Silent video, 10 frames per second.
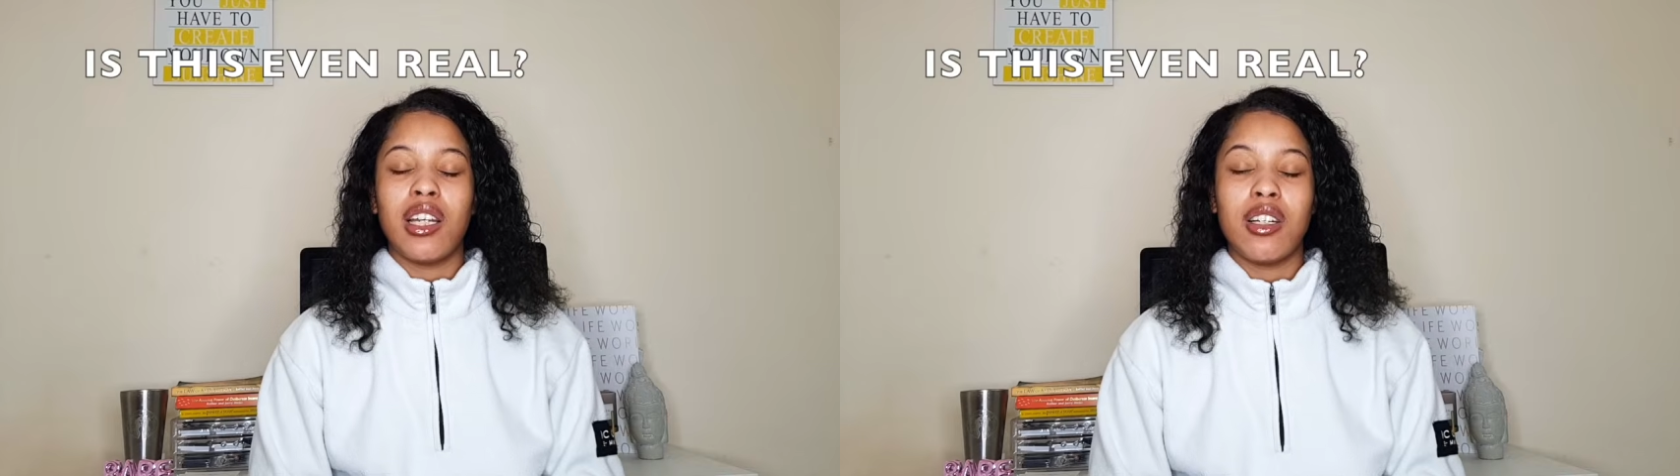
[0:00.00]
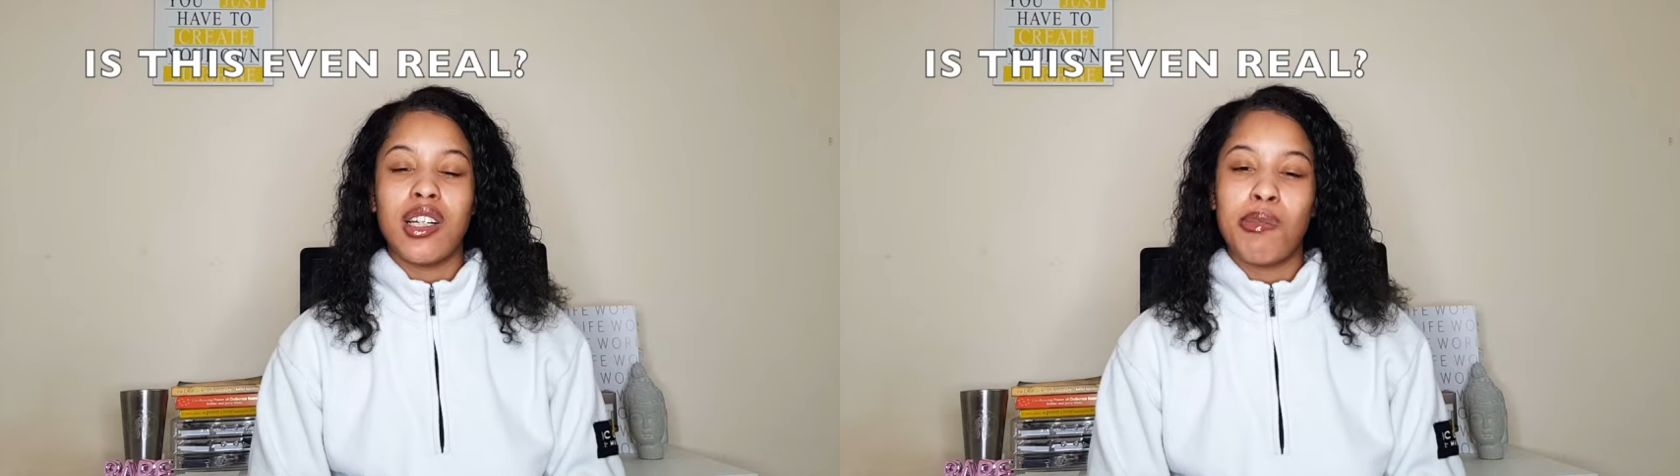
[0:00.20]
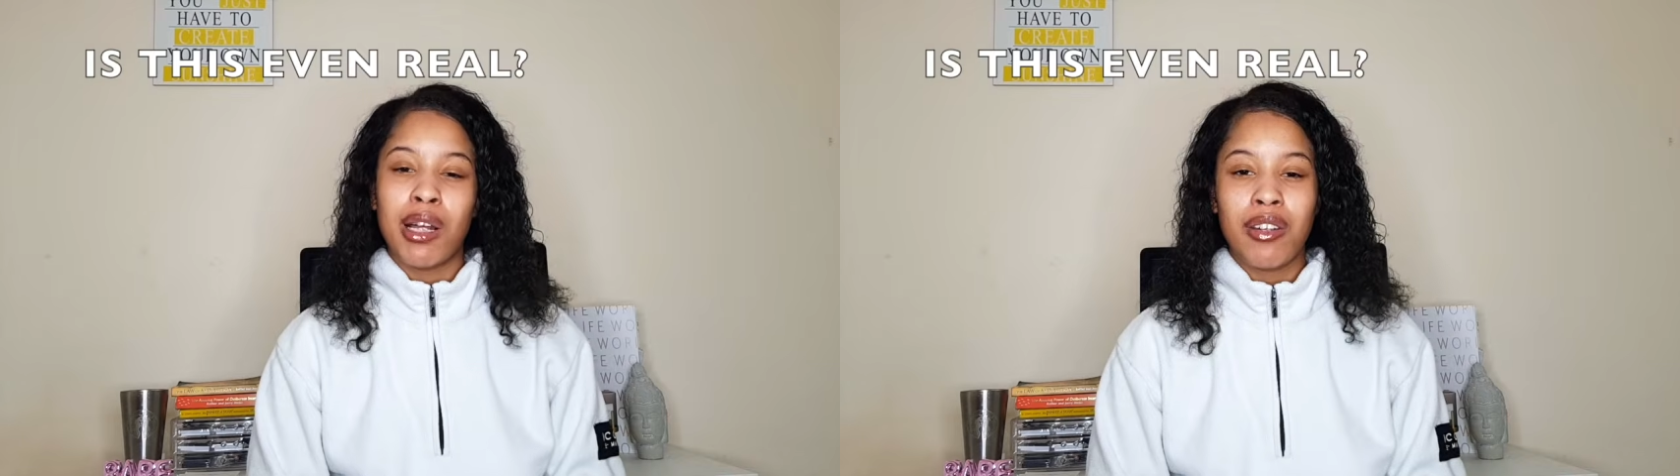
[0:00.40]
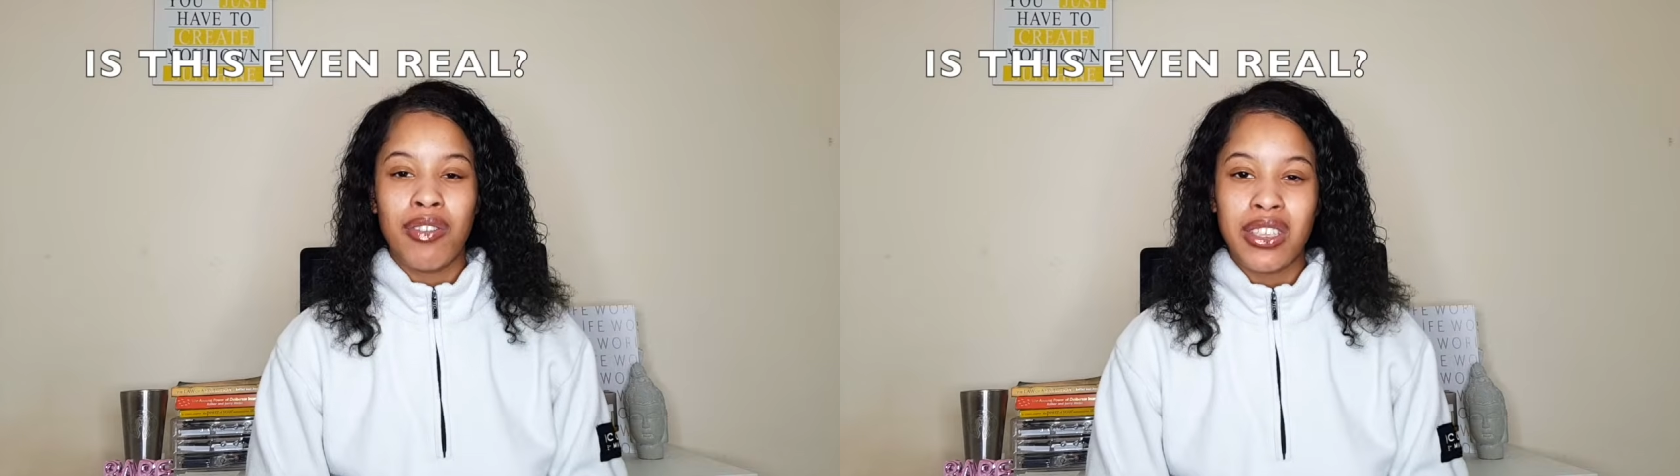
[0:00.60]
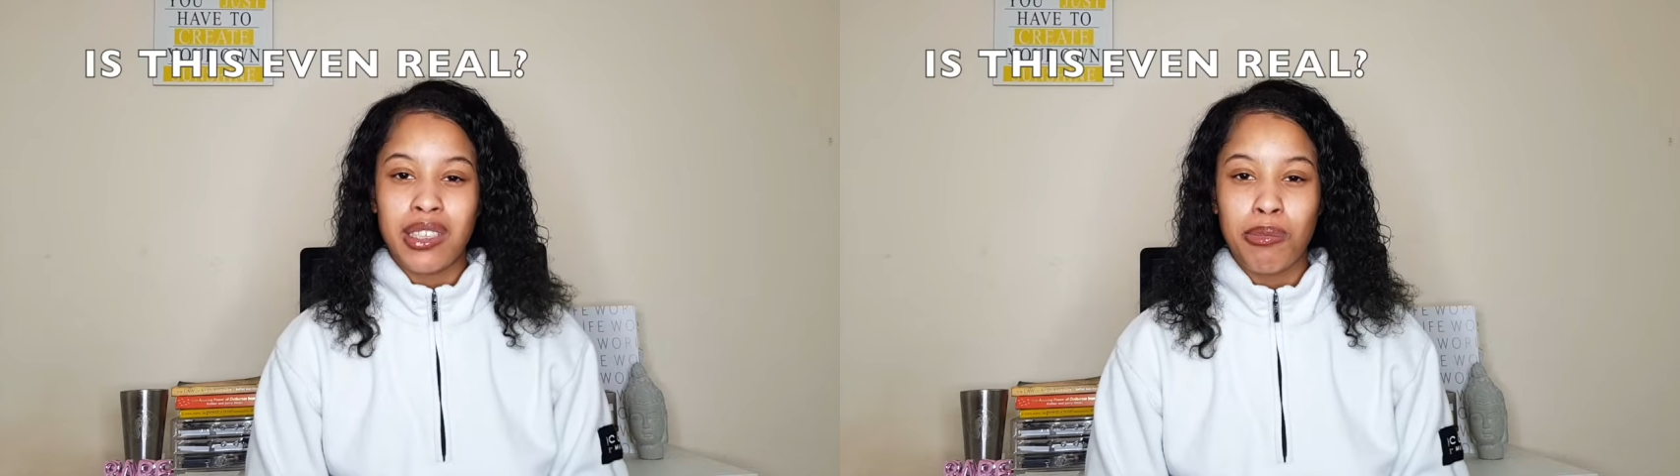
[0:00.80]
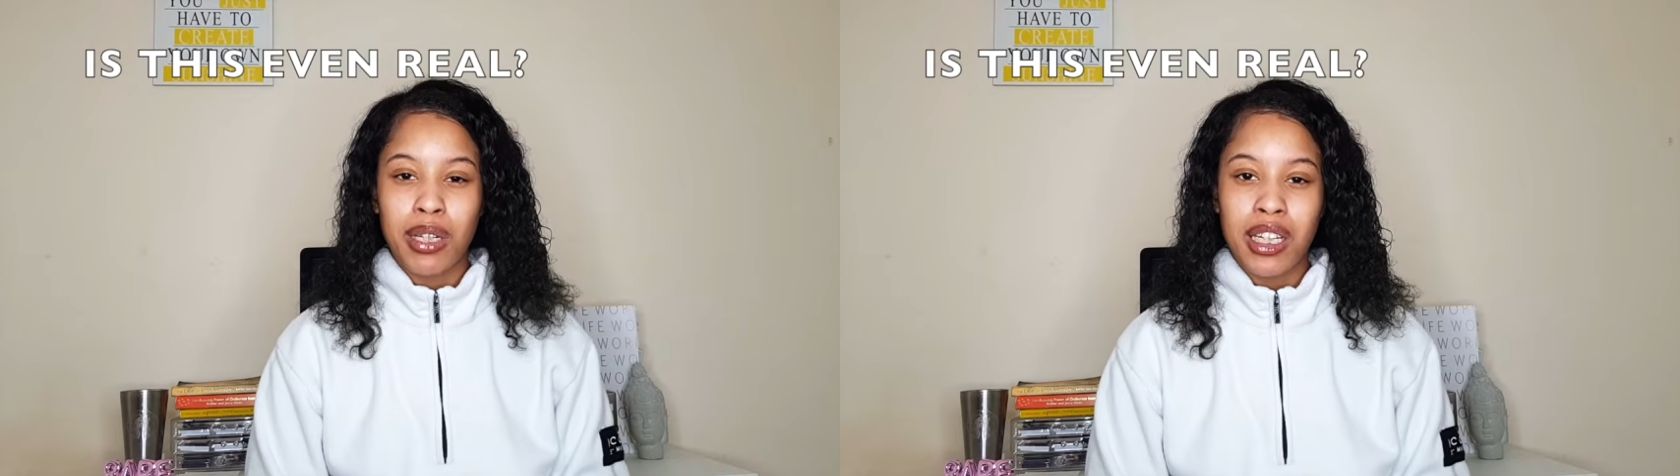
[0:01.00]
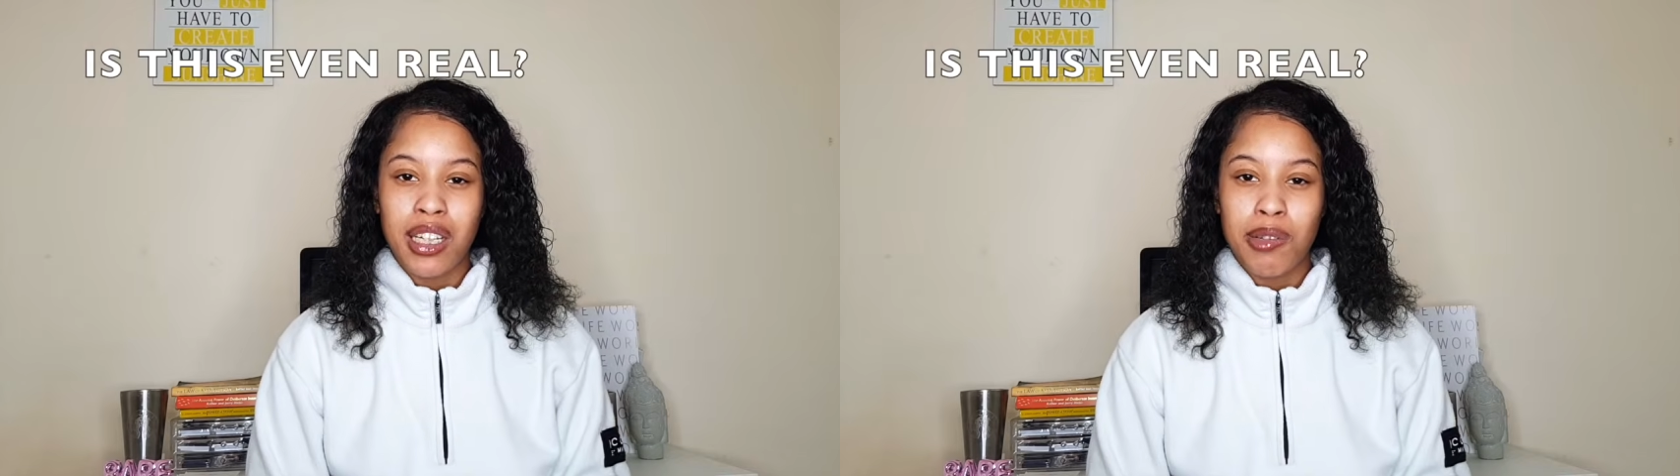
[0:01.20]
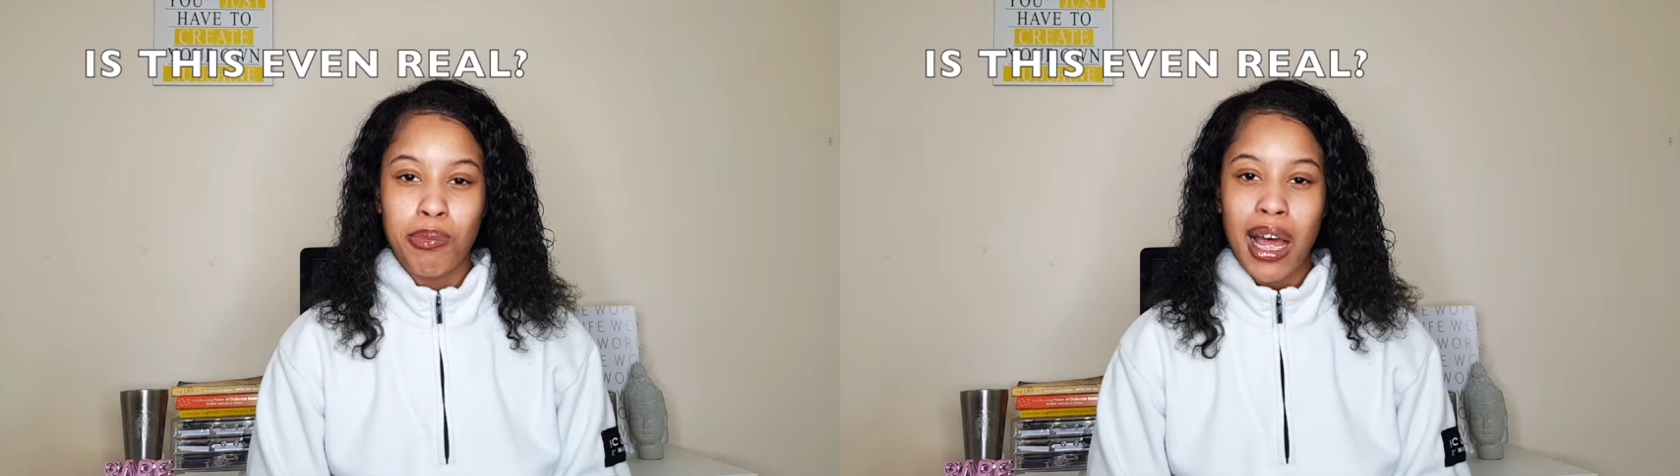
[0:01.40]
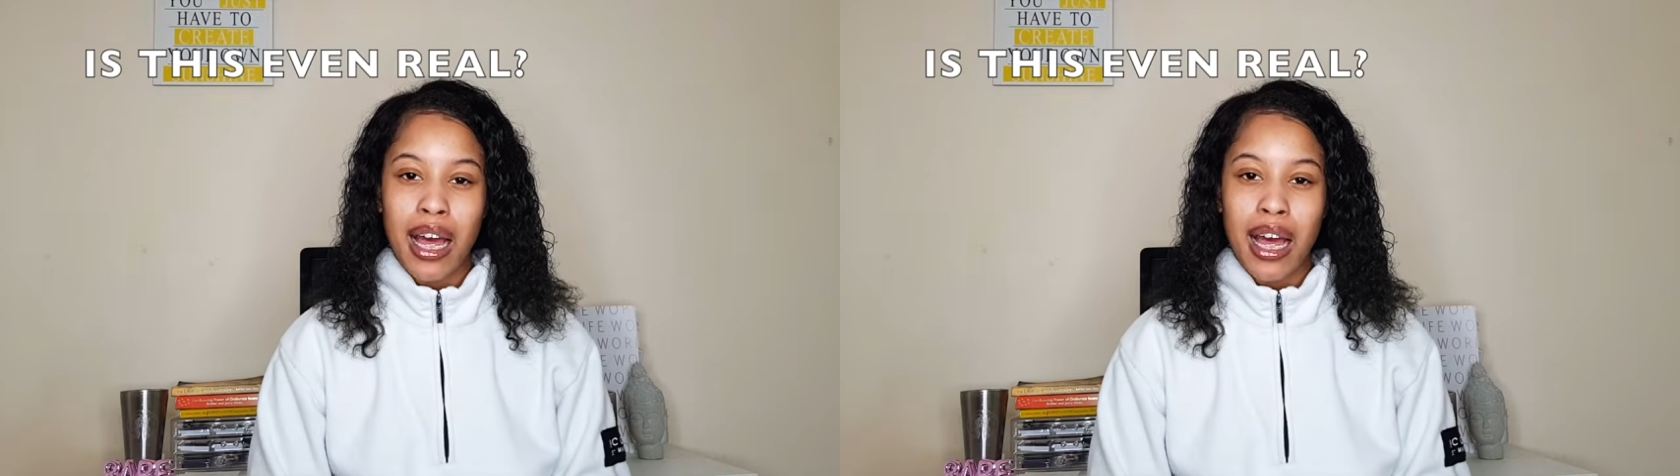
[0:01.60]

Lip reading: gonna manifest £1 million?